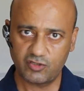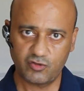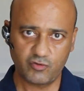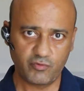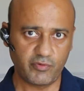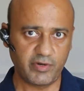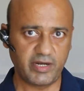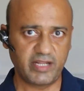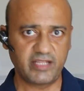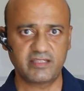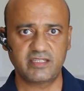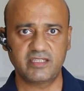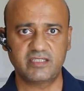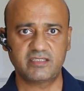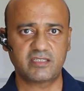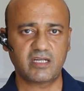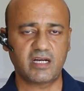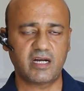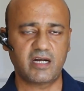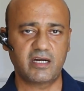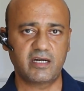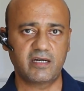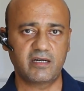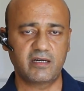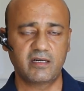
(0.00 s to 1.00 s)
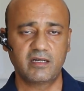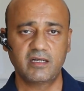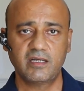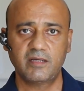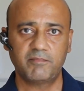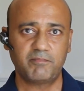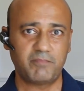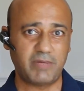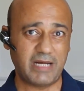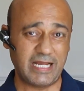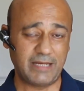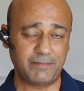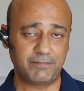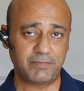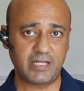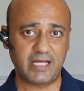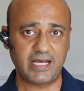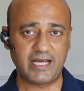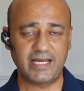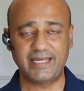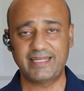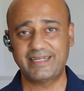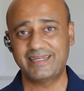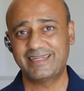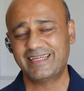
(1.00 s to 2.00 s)
creating the entire
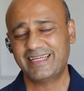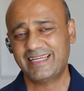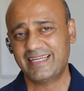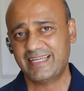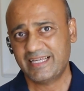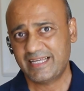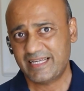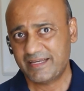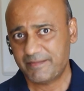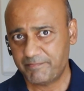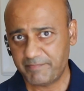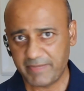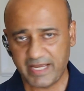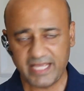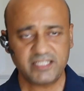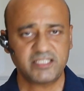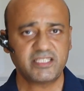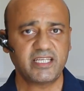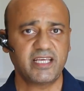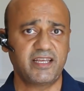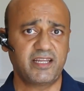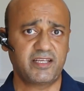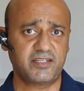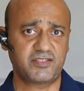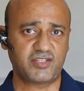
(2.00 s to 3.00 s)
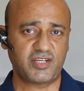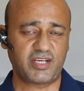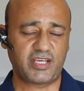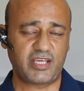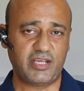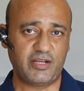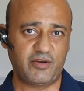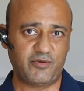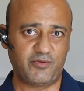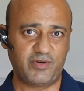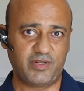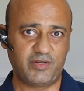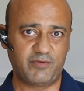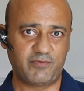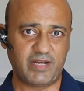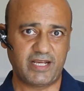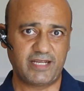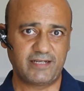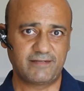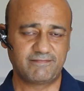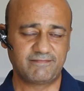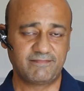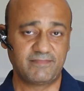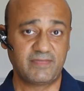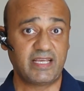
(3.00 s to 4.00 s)
pipeline, maintaining security, right?